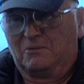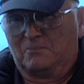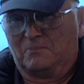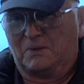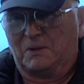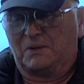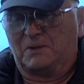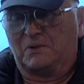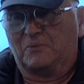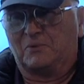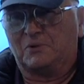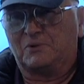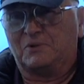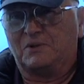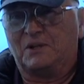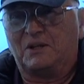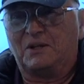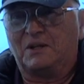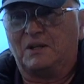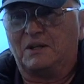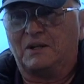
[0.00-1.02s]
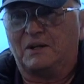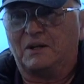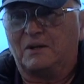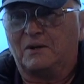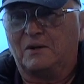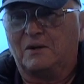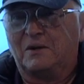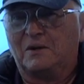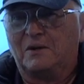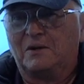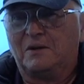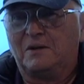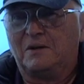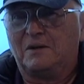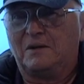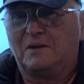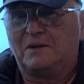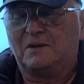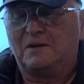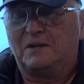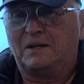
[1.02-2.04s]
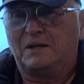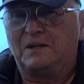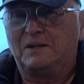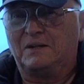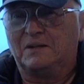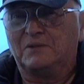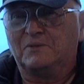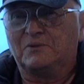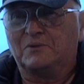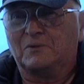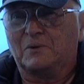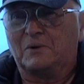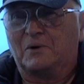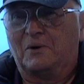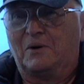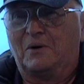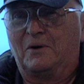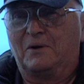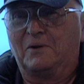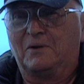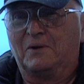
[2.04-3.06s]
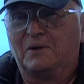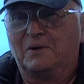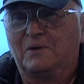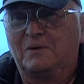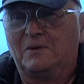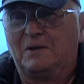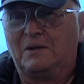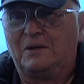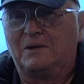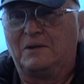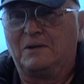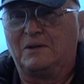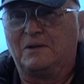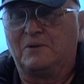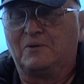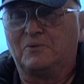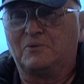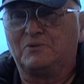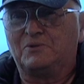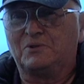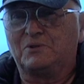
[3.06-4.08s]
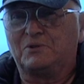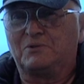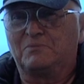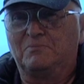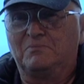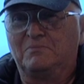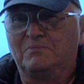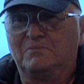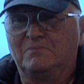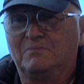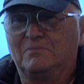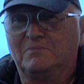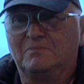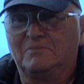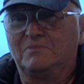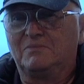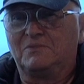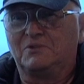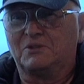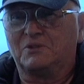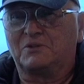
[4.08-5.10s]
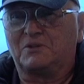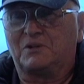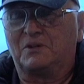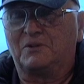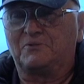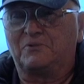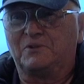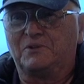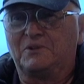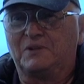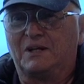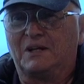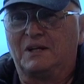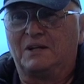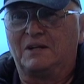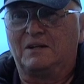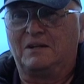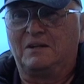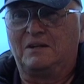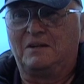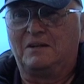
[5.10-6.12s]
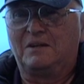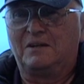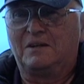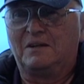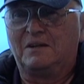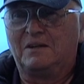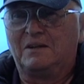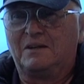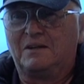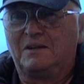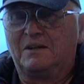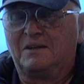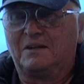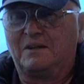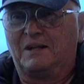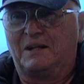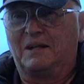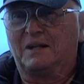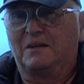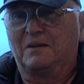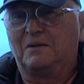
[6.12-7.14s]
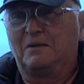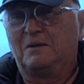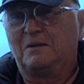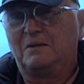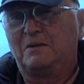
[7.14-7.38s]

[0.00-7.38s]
But there wasn't anything there. The Indians were gone, and there was just countryside then.